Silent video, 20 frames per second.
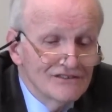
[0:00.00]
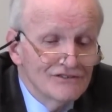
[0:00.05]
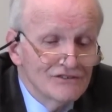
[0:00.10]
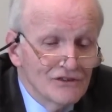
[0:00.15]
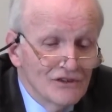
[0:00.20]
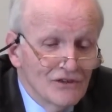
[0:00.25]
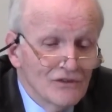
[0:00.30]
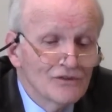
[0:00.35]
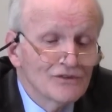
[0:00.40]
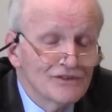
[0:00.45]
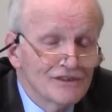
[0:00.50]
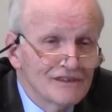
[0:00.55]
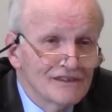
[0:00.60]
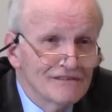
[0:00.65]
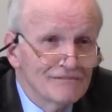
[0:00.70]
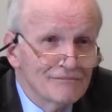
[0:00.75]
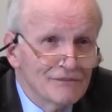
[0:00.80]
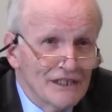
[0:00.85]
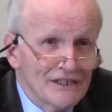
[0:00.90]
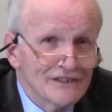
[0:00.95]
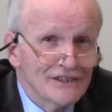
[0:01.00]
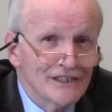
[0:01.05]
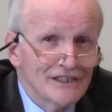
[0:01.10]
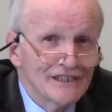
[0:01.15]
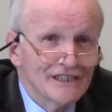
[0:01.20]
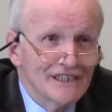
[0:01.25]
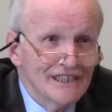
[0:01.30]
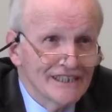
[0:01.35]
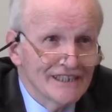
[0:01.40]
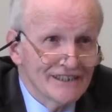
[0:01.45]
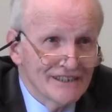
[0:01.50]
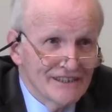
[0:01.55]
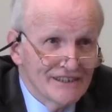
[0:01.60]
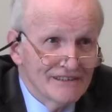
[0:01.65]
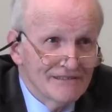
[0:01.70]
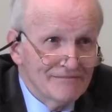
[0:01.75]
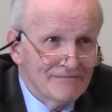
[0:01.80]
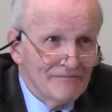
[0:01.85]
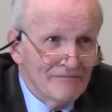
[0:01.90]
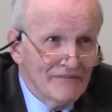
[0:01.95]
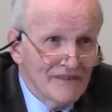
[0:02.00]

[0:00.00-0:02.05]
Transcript: told President Carter